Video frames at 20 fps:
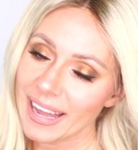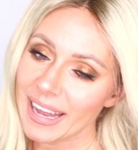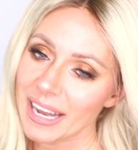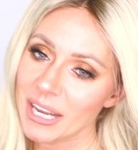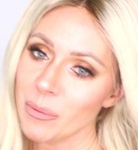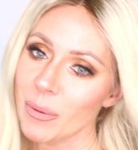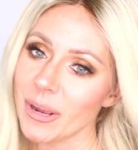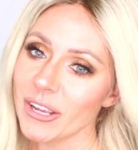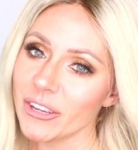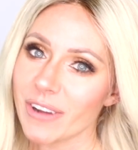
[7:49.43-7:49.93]

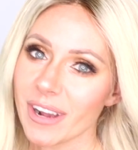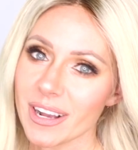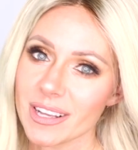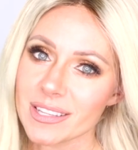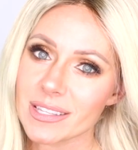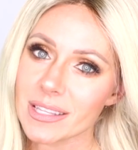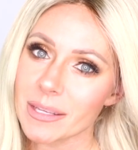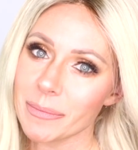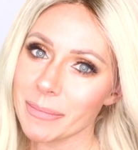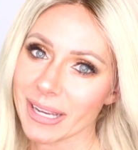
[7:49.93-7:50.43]
Anyway, you
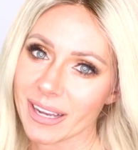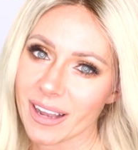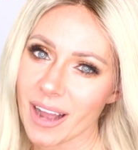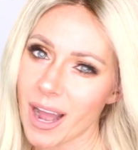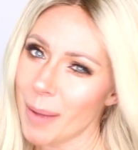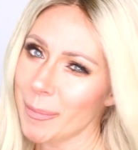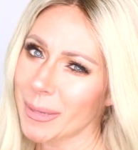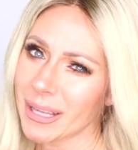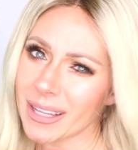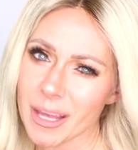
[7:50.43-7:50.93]
guys leave me a
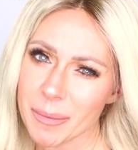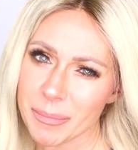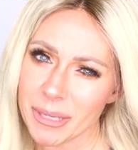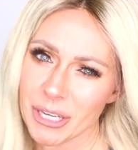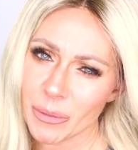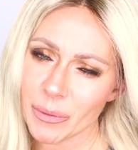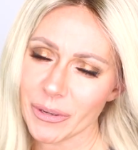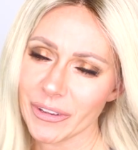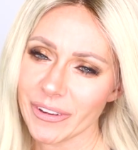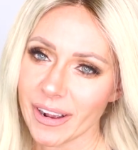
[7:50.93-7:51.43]
comment. Let me
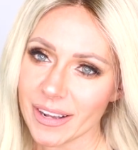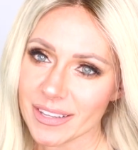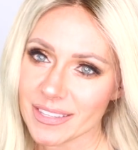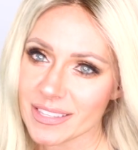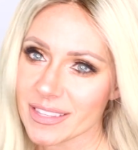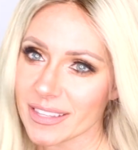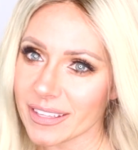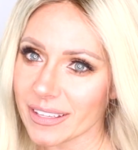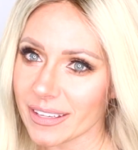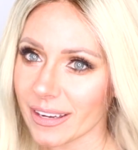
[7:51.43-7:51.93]
know what you guys
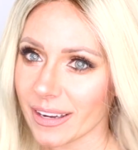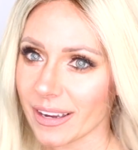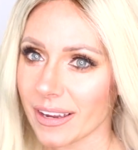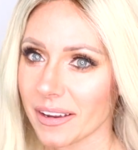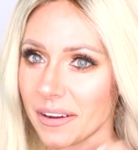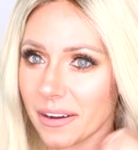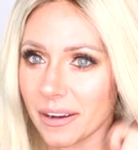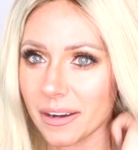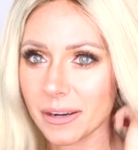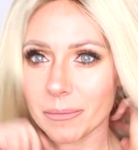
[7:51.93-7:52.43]

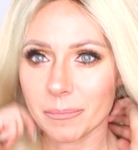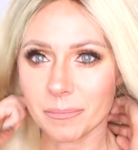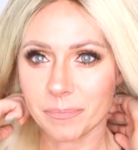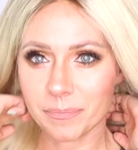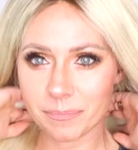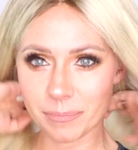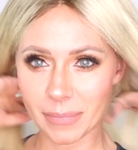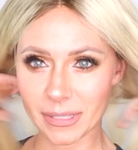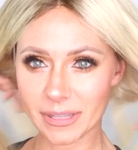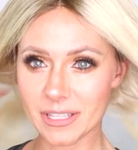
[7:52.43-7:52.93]
think.
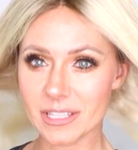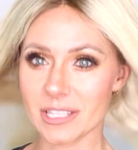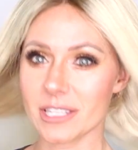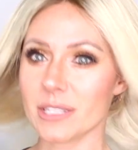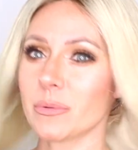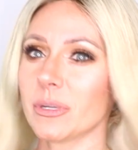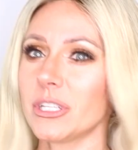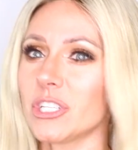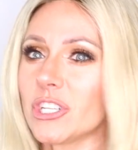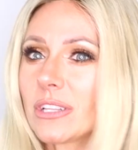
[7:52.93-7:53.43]
But this
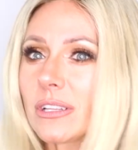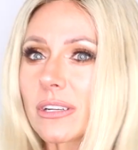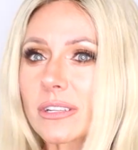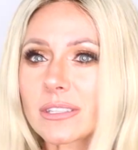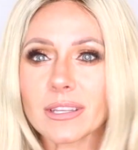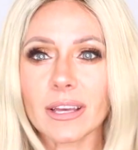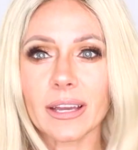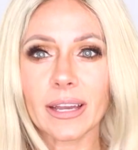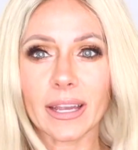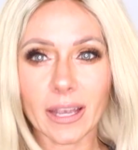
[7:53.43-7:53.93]
is what she
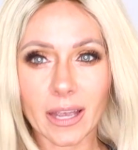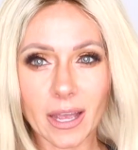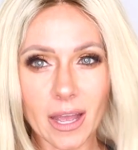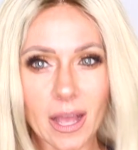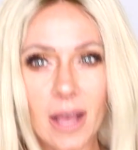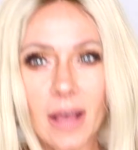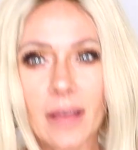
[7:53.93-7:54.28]
looks like.